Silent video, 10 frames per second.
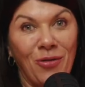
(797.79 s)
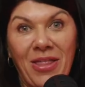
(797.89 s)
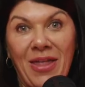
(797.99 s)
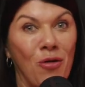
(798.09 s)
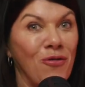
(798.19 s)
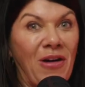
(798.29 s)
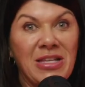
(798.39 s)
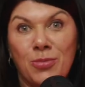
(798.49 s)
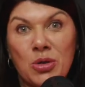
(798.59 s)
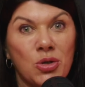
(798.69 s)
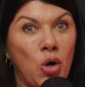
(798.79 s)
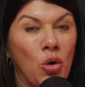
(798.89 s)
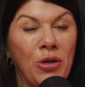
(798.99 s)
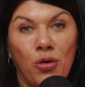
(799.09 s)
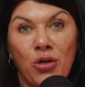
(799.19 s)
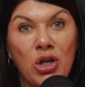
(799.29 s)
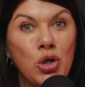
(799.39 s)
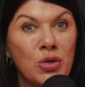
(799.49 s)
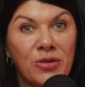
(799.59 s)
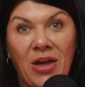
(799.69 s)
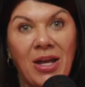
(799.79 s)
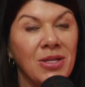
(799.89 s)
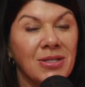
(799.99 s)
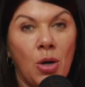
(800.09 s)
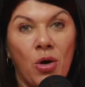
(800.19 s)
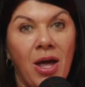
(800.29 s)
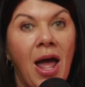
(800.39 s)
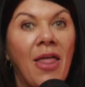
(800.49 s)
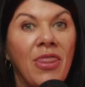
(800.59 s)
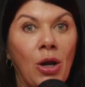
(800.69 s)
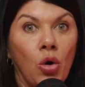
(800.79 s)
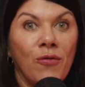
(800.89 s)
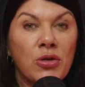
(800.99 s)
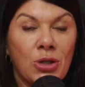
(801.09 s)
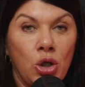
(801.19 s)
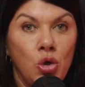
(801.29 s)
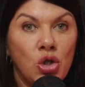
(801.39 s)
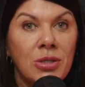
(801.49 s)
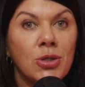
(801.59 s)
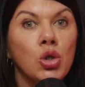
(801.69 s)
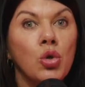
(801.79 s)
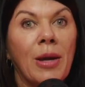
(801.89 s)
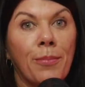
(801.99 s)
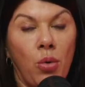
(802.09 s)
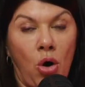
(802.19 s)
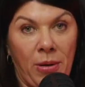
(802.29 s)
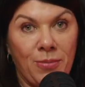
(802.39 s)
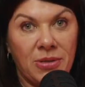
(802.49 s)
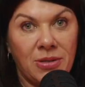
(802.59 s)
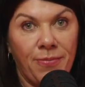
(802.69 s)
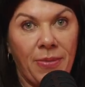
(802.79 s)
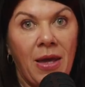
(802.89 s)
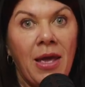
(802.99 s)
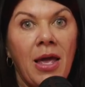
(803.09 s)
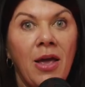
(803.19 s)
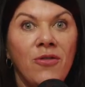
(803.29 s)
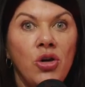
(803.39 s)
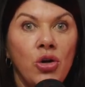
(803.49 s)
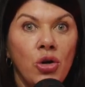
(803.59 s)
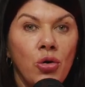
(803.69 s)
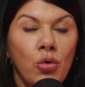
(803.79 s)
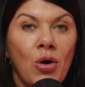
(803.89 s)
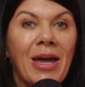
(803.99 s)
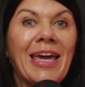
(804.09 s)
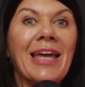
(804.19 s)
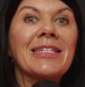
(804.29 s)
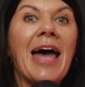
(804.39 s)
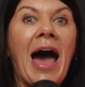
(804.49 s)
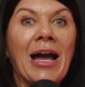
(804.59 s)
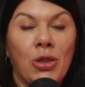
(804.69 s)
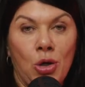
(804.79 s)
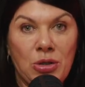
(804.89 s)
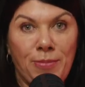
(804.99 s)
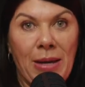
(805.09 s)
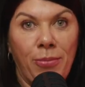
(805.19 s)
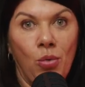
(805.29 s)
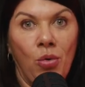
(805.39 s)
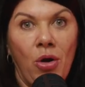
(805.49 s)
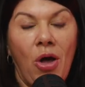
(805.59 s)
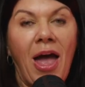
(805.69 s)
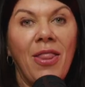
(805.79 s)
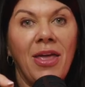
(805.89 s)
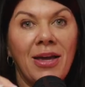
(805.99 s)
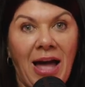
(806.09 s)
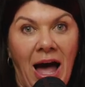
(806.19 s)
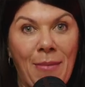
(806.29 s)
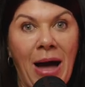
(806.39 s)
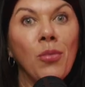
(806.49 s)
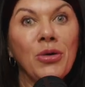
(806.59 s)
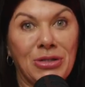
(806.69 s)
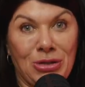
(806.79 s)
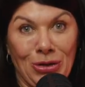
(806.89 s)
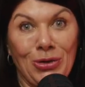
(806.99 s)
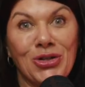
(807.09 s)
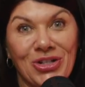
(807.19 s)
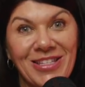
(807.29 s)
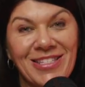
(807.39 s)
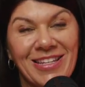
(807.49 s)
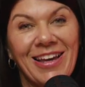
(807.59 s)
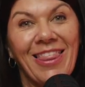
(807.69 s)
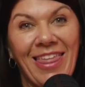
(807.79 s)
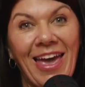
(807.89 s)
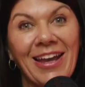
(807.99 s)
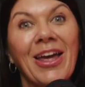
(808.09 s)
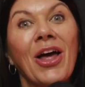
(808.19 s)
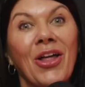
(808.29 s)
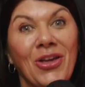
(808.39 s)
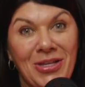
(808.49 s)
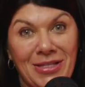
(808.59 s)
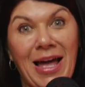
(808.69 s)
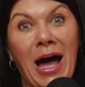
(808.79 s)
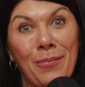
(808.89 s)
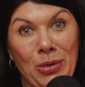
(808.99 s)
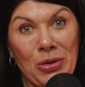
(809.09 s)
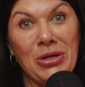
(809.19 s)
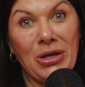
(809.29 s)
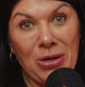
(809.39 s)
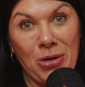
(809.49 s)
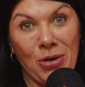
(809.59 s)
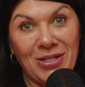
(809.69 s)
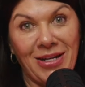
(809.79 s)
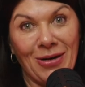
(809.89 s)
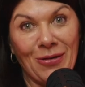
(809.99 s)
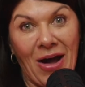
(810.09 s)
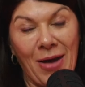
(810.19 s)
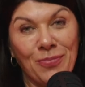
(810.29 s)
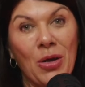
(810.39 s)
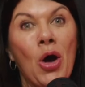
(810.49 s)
Whether they're on Facebook scrolling through their news feed and so on, they're looking for solutions to their problems. If you can target those people and then come up with solutions, then you start building your community, right?